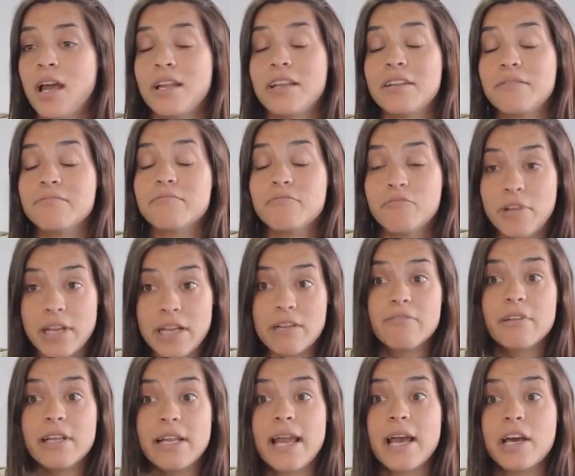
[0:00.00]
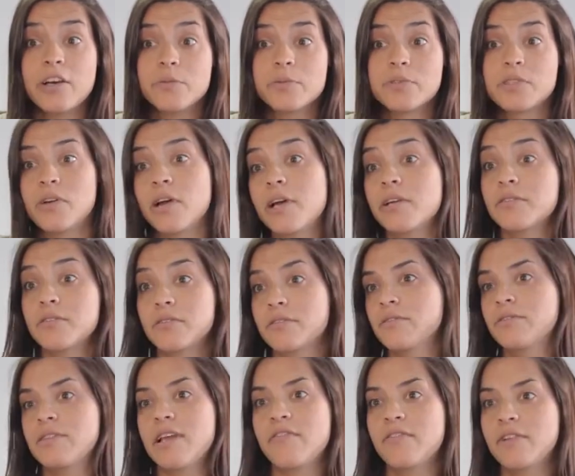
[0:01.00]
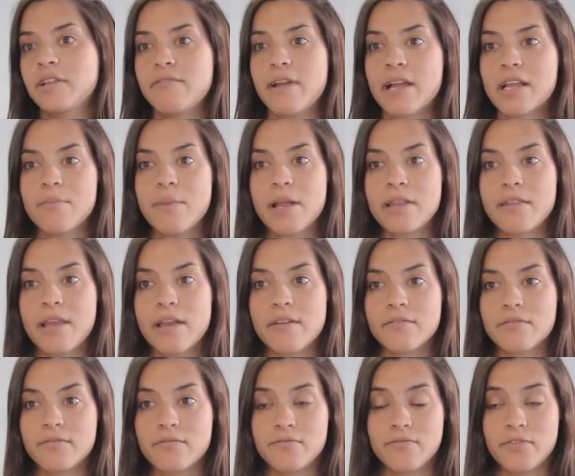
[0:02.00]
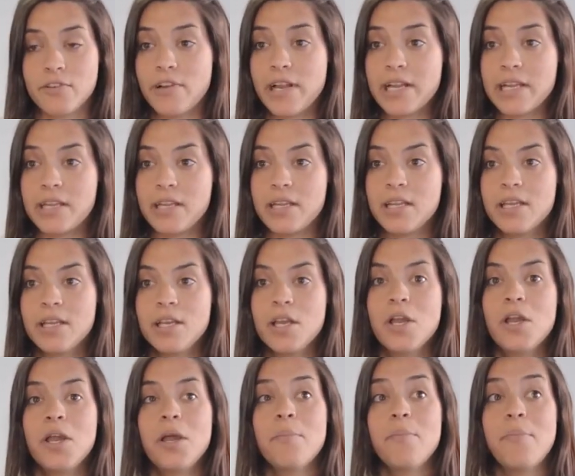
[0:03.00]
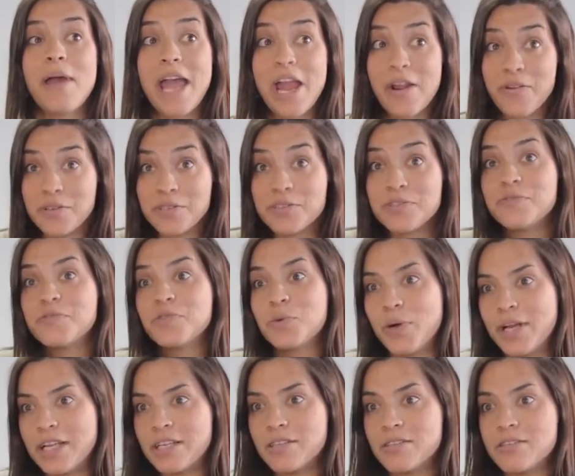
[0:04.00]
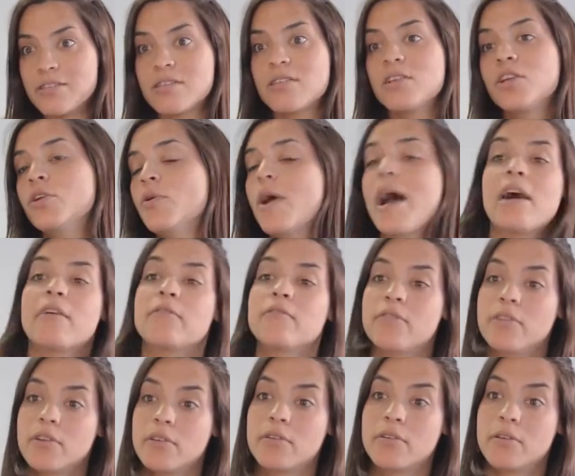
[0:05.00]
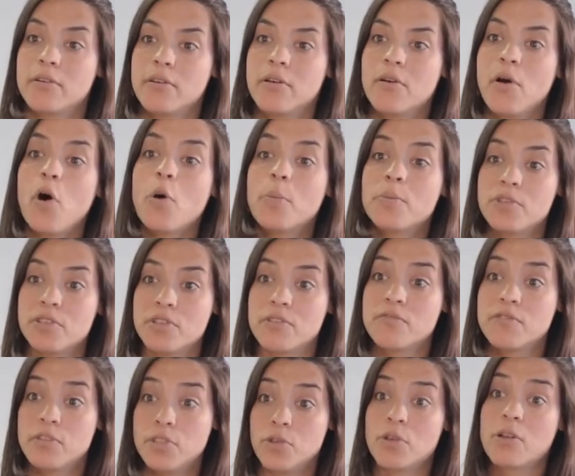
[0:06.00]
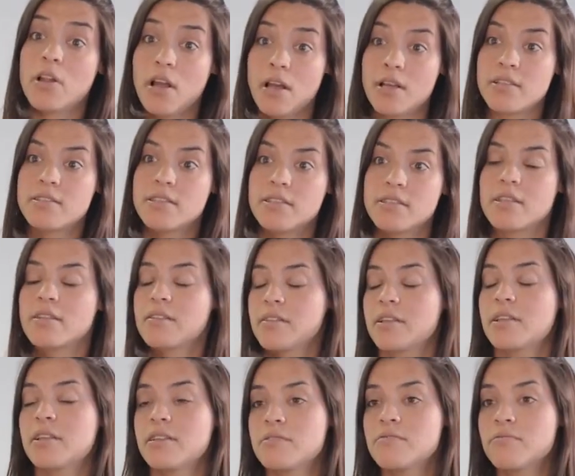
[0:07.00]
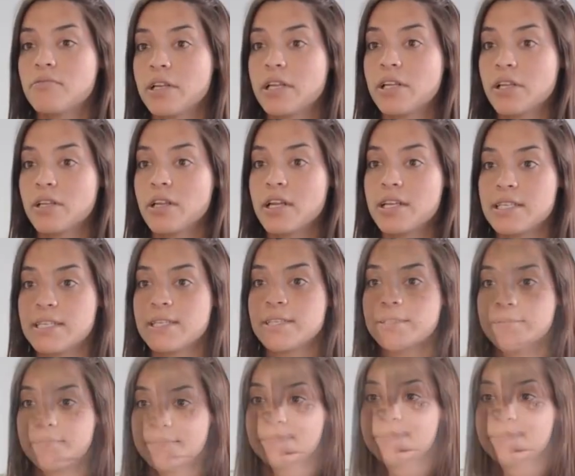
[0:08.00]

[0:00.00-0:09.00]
and it really, really helped. So I'd definitely recommend that for any parents of twins who have the option of two classes. I think it's a really good idea.